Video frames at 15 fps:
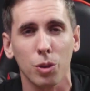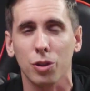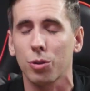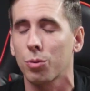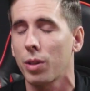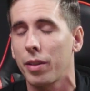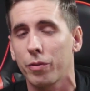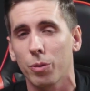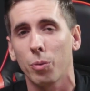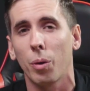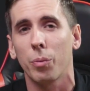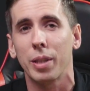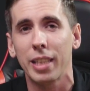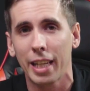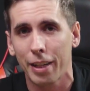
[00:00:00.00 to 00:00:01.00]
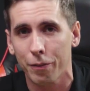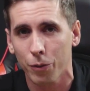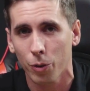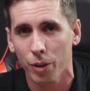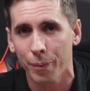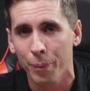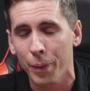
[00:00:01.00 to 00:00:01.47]
works great for what we need it
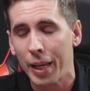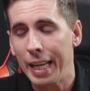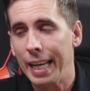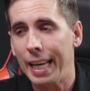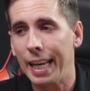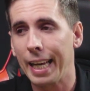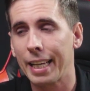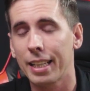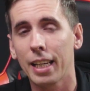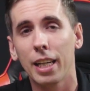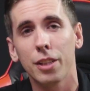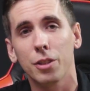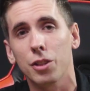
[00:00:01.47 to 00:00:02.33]
for, and